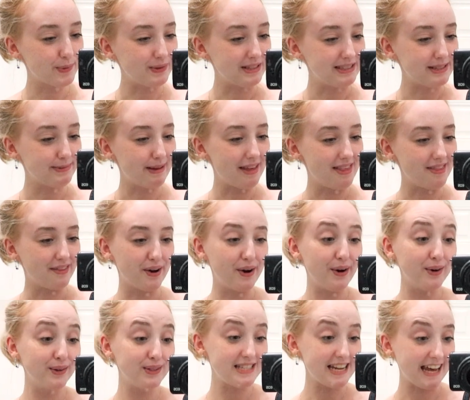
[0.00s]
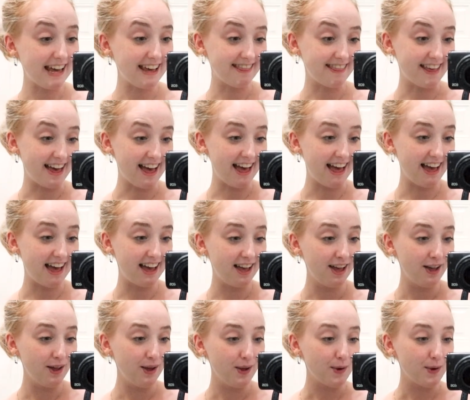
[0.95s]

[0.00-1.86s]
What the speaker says: We spent the whole day there.